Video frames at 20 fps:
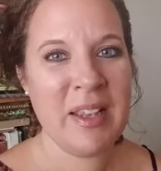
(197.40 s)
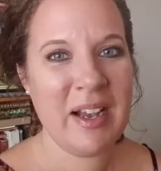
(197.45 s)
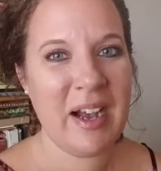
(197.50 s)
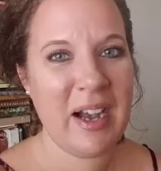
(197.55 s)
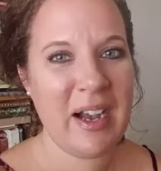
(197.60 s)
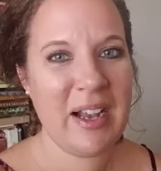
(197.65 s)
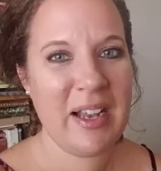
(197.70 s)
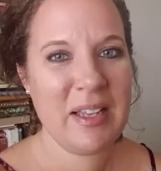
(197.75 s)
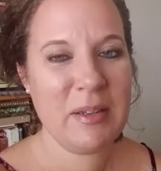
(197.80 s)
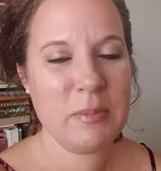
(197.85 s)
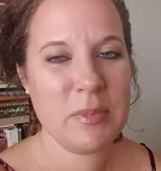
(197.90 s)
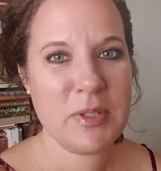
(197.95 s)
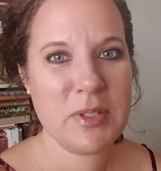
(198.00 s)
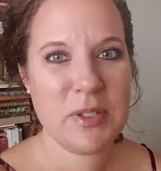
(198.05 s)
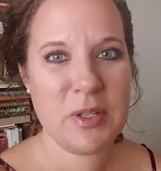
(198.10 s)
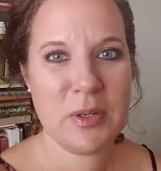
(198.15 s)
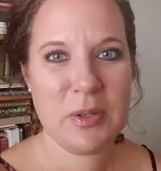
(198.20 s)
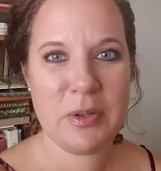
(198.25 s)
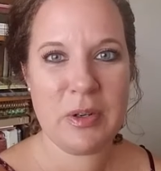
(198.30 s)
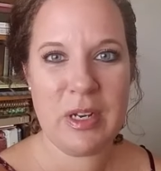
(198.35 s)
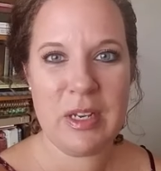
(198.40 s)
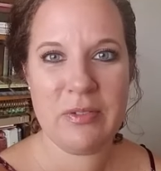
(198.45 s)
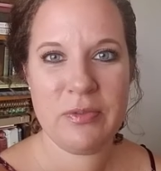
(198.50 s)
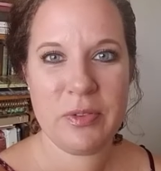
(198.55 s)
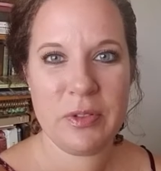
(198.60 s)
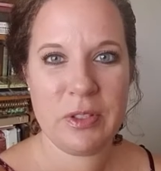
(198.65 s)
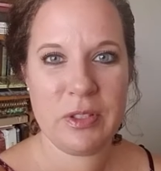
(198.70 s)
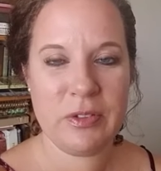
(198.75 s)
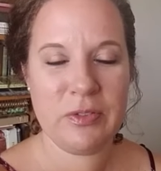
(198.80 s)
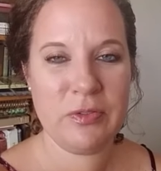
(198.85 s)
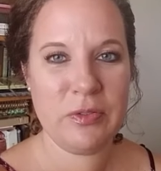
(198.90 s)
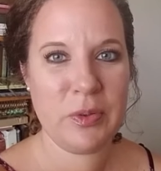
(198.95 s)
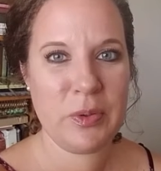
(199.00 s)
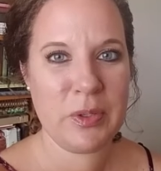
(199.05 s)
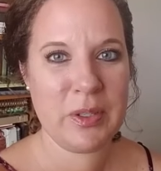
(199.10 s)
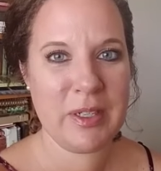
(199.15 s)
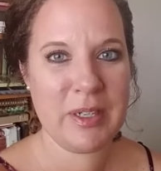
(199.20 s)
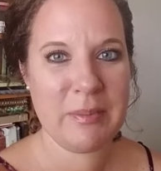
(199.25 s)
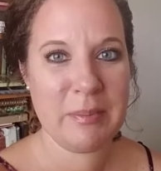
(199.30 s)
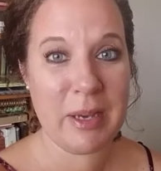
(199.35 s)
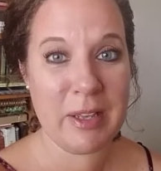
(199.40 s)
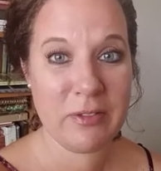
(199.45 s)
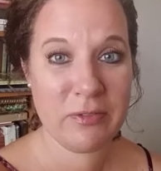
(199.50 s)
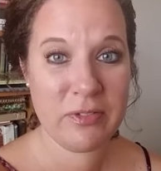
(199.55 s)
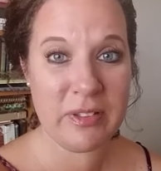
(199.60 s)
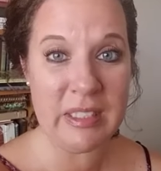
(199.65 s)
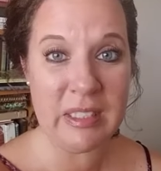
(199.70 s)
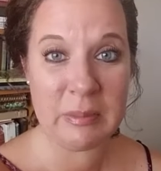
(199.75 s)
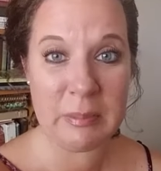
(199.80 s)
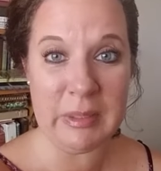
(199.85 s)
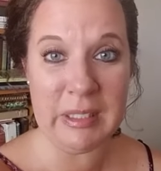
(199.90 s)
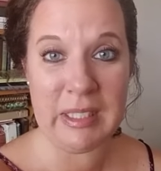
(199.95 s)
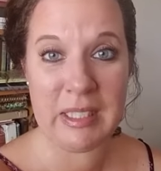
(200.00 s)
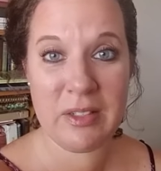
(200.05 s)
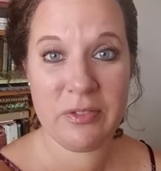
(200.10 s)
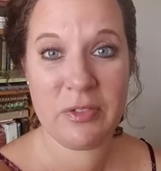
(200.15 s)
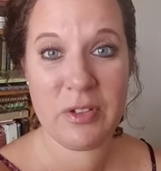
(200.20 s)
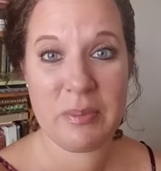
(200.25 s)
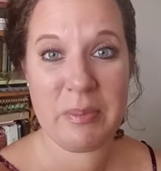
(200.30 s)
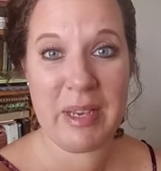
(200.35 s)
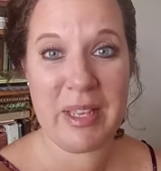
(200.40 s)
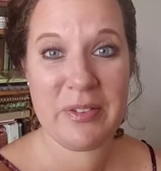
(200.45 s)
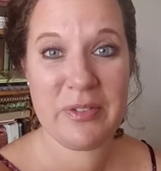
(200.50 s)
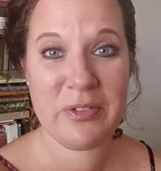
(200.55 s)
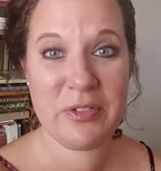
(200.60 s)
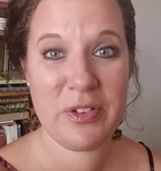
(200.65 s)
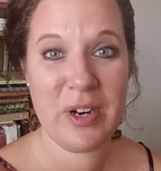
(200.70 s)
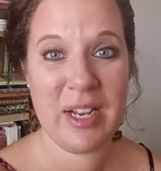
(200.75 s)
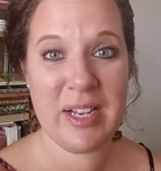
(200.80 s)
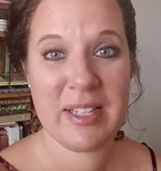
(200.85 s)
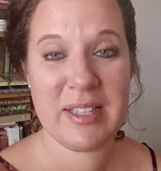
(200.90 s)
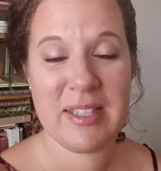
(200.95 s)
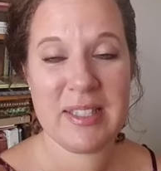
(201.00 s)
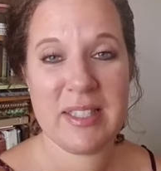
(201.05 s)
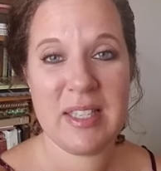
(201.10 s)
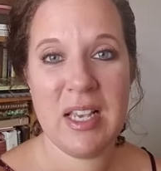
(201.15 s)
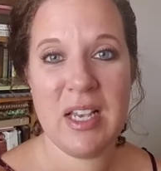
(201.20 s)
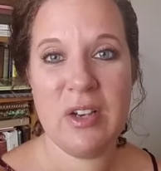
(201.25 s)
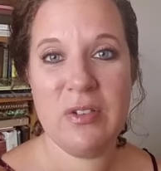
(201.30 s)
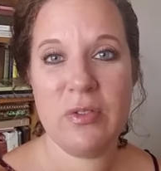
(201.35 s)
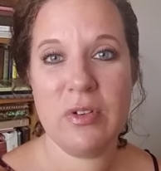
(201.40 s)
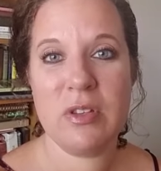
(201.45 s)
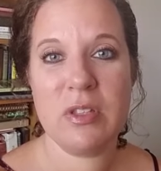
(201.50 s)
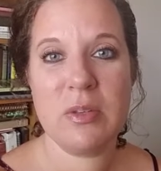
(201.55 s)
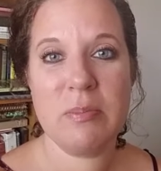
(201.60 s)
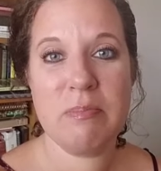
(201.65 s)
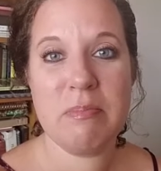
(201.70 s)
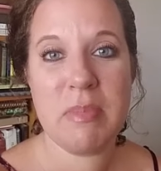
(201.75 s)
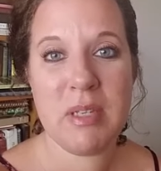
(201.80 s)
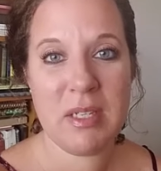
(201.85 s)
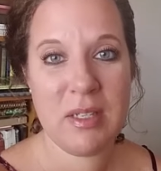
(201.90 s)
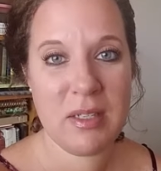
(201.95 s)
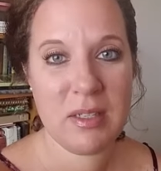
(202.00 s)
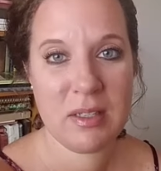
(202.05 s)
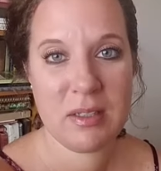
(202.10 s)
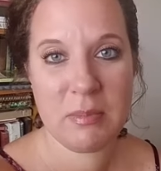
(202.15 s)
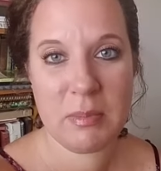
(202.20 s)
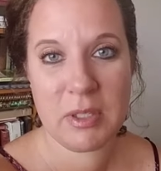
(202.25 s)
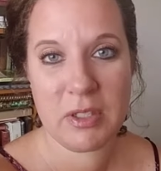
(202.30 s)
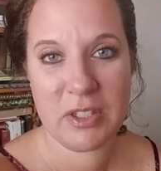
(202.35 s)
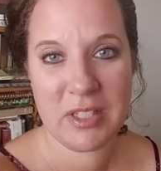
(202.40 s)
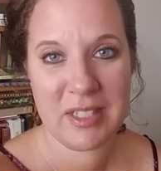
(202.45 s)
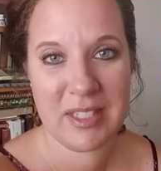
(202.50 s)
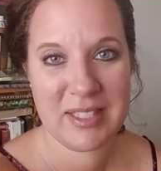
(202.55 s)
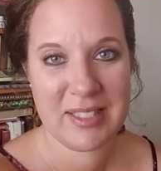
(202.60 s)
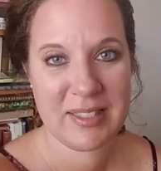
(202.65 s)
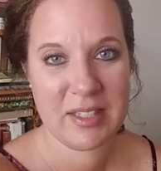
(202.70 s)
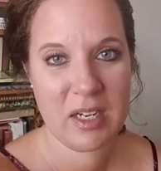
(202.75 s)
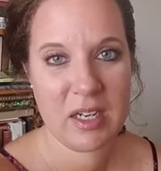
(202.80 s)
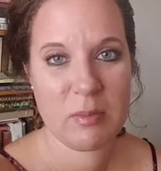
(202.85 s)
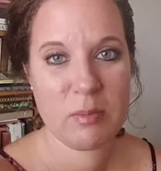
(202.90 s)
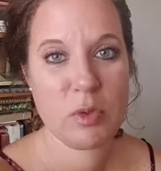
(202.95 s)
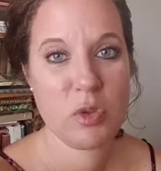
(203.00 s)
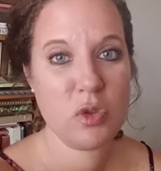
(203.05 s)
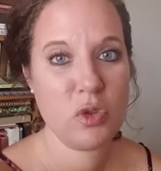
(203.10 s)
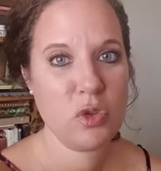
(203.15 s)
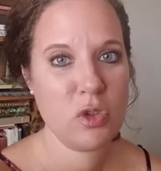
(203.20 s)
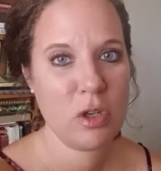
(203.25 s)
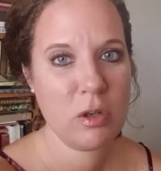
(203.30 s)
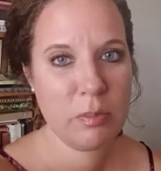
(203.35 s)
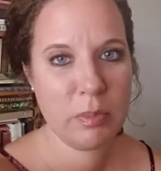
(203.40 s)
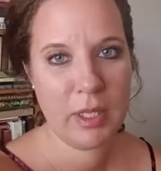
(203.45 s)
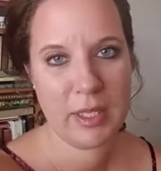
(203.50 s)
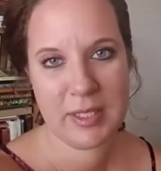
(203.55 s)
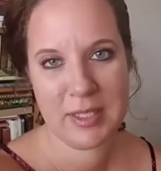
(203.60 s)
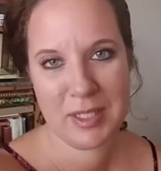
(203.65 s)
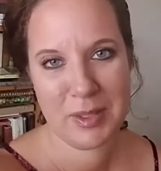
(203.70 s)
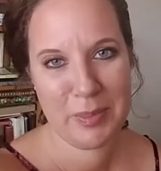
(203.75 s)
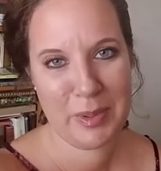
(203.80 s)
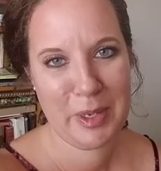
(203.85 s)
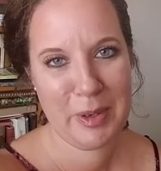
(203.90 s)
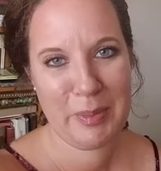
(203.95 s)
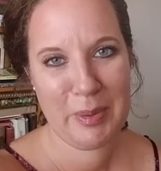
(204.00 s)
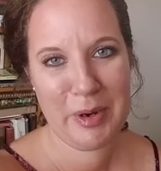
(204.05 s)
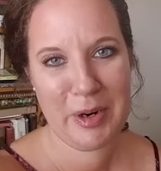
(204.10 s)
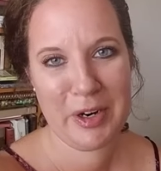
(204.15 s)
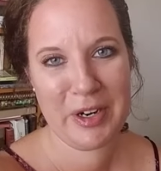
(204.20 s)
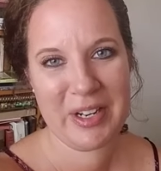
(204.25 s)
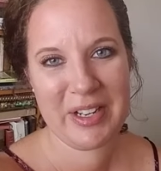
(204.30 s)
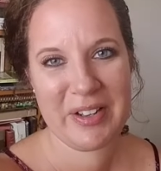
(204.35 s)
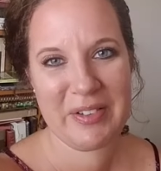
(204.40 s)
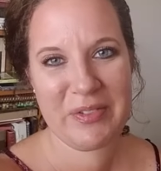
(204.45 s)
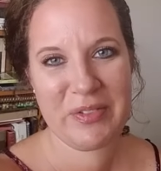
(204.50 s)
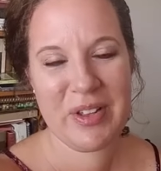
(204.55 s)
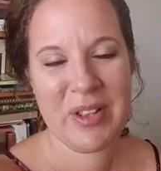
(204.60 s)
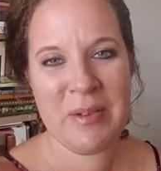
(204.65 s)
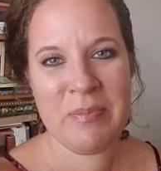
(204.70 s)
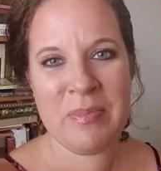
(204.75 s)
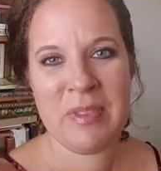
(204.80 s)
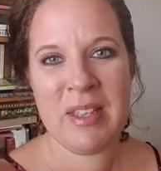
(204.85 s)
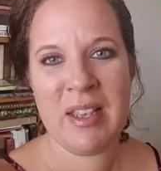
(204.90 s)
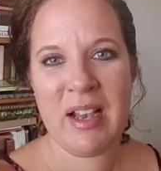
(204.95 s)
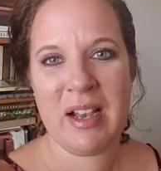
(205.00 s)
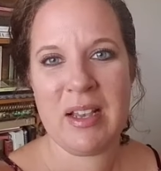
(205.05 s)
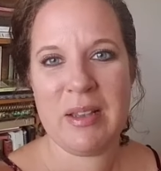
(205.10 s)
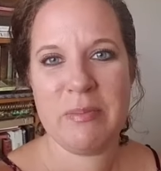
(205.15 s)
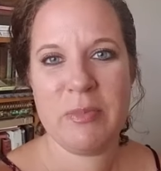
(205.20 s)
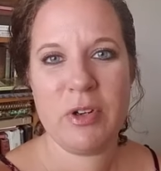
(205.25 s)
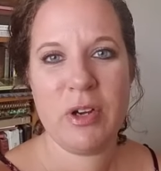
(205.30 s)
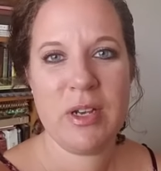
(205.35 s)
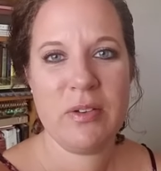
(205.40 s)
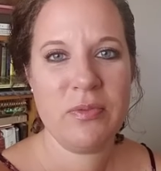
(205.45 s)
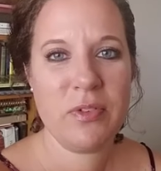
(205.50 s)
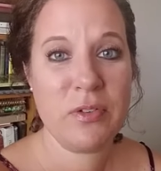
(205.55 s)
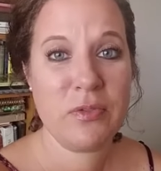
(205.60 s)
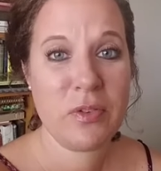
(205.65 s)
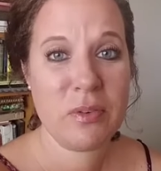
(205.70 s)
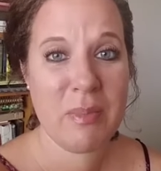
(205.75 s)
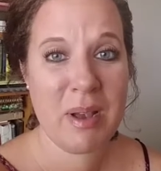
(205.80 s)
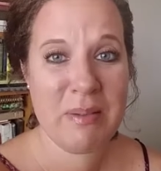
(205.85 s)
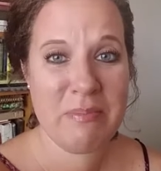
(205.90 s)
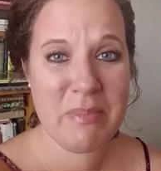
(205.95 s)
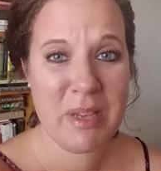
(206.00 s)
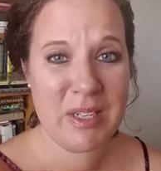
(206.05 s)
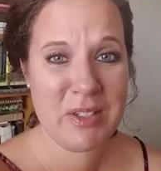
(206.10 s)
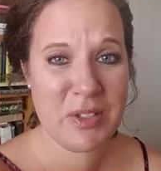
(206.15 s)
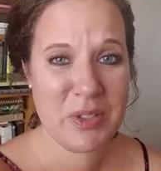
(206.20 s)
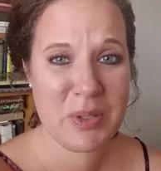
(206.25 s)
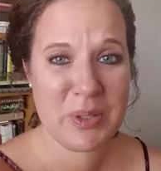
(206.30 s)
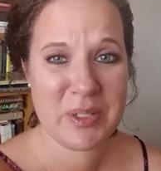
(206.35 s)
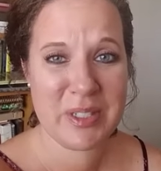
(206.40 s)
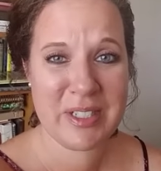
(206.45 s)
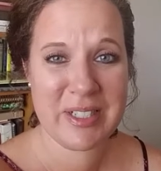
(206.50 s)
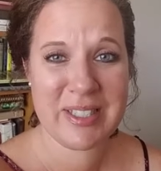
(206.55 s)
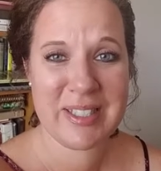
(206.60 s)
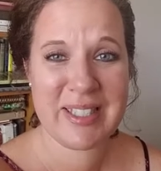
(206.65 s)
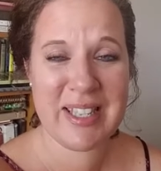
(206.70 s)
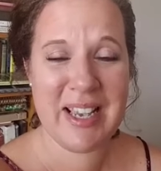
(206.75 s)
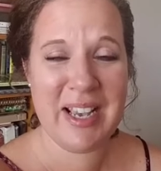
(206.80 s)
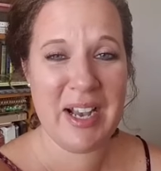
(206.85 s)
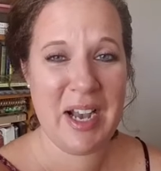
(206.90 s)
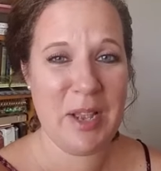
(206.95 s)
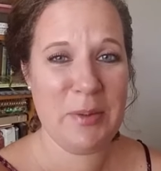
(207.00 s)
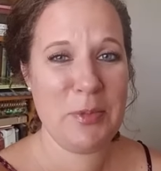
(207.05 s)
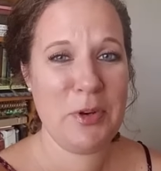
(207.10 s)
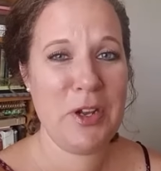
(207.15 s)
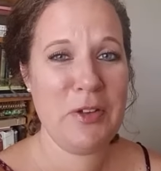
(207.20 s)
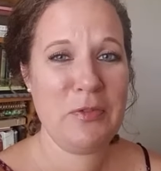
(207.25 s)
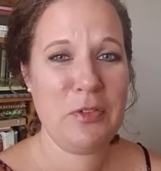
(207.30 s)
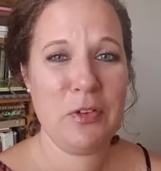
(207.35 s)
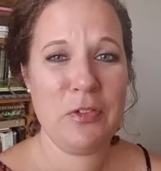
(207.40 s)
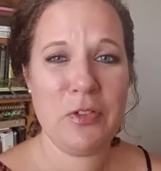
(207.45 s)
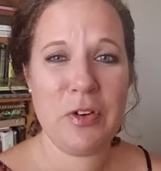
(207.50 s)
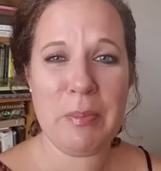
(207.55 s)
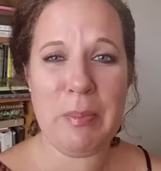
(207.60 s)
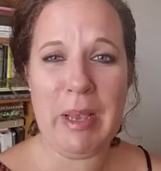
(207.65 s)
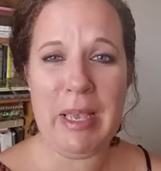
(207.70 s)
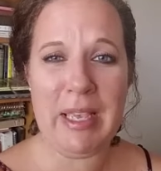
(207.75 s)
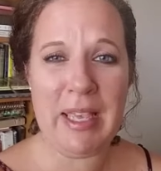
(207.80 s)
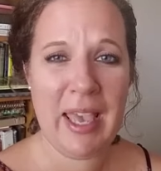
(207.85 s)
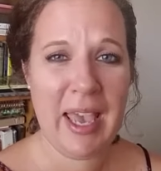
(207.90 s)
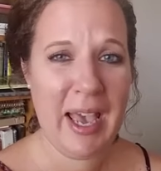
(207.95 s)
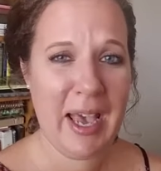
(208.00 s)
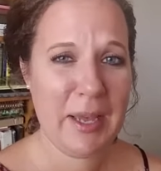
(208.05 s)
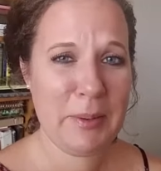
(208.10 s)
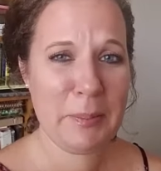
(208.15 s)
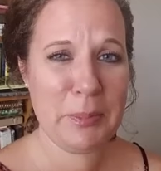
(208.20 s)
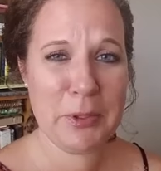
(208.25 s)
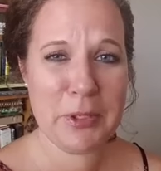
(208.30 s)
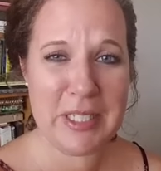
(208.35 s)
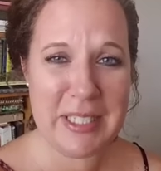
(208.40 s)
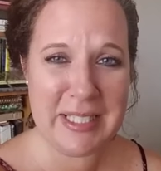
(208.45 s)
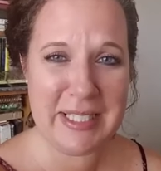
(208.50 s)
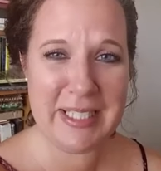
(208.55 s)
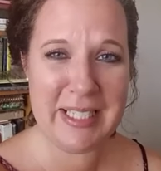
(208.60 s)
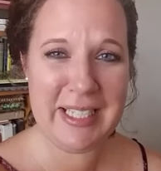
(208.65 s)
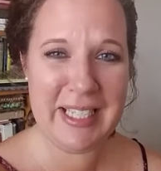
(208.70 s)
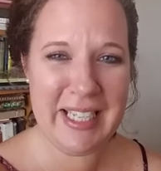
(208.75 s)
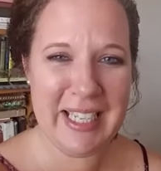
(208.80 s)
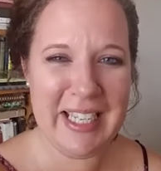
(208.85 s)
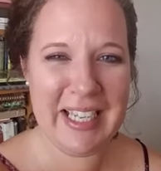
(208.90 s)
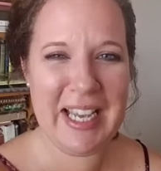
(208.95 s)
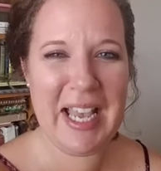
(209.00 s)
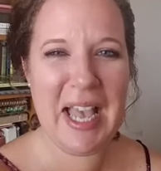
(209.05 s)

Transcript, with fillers: I am so grateful for my family, for my friends, for the many communities that I'm so blessed to be a part of. I'm grateful for my mentors. I'm grateful for my cat, Prissy.